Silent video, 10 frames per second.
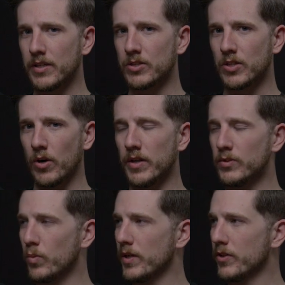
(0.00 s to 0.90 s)
get
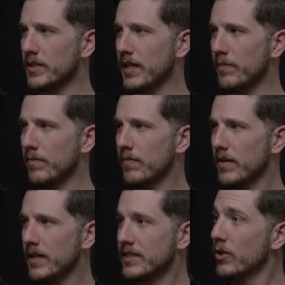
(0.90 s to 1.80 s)
discouraged when your team
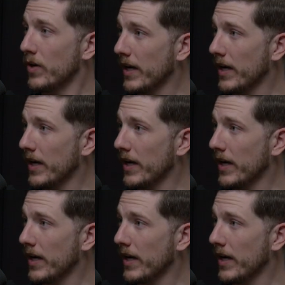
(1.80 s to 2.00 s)
is still